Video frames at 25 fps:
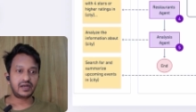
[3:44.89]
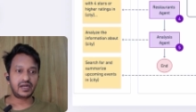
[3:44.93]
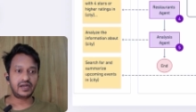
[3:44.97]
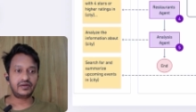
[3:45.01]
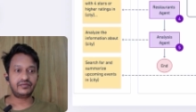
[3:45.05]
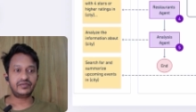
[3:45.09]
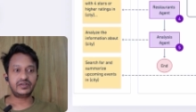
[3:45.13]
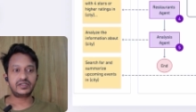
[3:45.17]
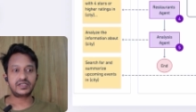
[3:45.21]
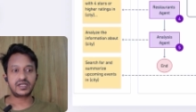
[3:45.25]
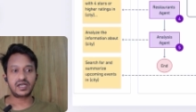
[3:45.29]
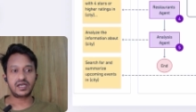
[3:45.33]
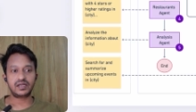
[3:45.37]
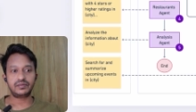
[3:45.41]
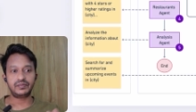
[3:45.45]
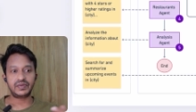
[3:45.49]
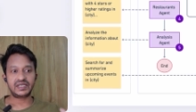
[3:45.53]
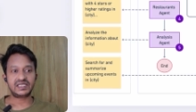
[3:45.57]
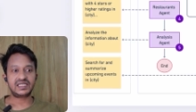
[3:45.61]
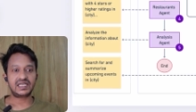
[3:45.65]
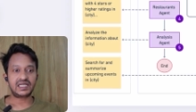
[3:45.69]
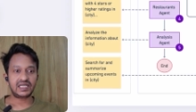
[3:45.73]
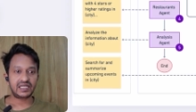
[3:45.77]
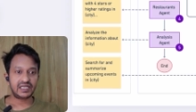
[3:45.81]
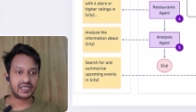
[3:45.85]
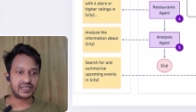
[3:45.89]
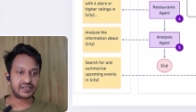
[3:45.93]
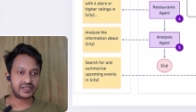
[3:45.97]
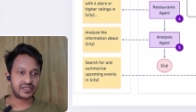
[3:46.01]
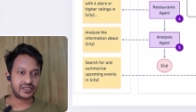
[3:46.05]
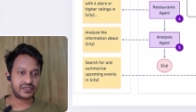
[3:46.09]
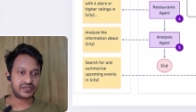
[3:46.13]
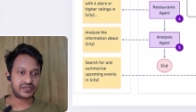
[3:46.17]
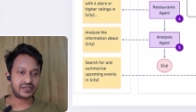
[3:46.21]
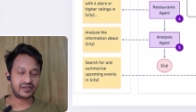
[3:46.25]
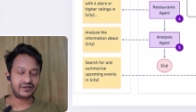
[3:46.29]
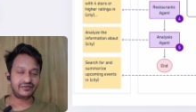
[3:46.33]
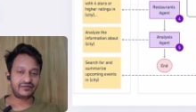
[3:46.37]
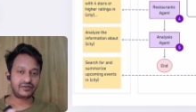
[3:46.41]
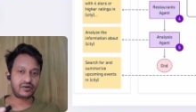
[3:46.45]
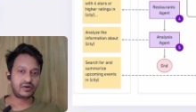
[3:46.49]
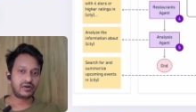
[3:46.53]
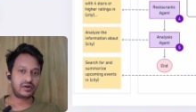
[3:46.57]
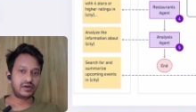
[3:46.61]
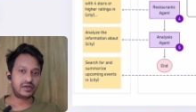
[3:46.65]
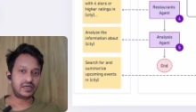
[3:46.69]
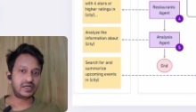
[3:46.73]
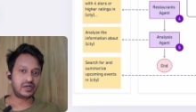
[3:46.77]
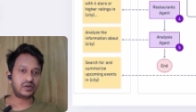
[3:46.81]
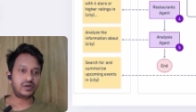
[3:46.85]
right, which are basically essential
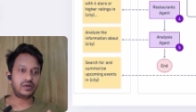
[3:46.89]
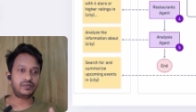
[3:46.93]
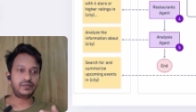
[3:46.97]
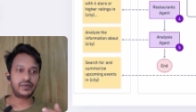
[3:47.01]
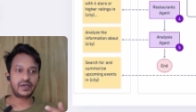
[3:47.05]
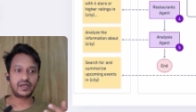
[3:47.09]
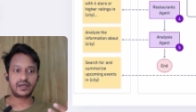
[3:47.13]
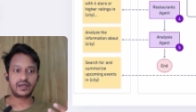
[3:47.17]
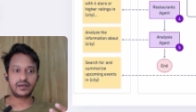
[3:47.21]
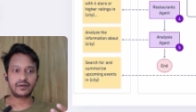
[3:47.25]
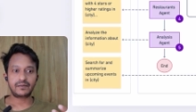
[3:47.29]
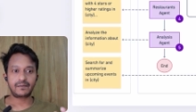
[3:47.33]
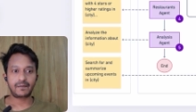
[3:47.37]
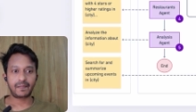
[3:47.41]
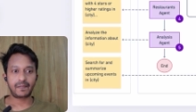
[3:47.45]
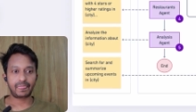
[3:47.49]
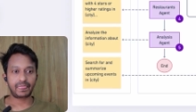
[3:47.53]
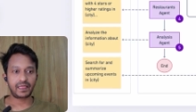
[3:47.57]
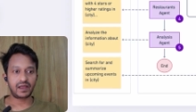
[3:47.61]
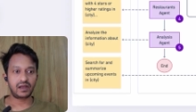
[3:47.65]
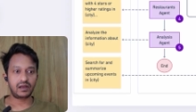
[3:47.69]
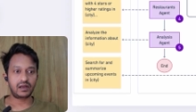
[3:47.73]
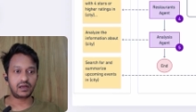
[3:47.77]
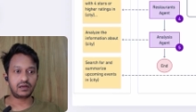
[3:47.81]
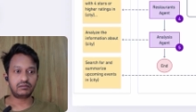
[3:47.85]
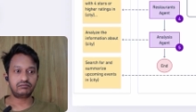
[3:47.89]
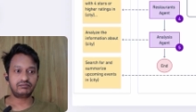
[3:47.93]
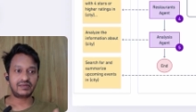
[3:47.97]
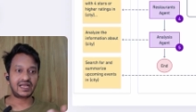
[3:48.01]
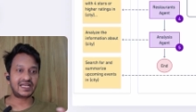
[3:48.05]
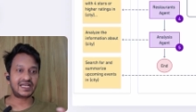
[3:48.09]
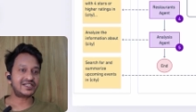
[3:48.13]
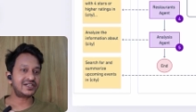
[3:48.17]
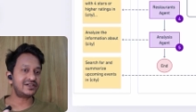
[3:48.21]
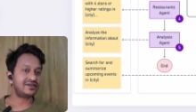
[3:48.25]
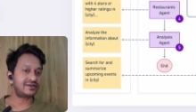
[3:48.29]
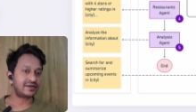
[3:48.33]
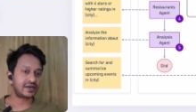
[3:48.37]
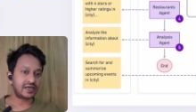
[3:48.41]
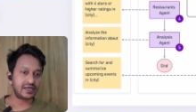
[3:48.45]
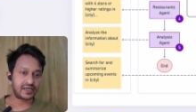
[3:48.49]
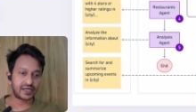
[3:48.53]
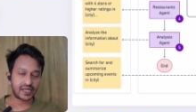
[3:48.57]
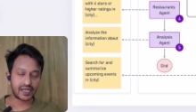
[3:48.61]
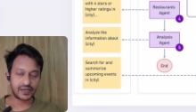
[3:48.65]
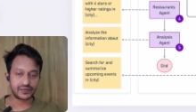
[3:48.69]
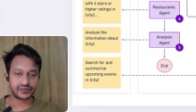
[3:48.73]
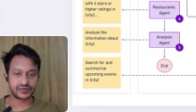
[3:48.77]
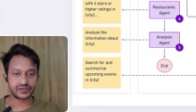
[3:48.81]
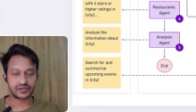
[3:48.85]
for developing uh, agent
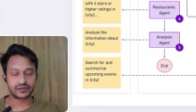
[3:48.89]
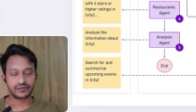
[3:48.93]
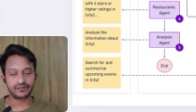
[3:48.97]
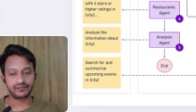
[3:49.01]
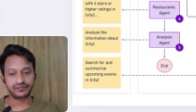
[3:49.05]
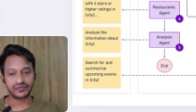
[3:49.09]
runtimes.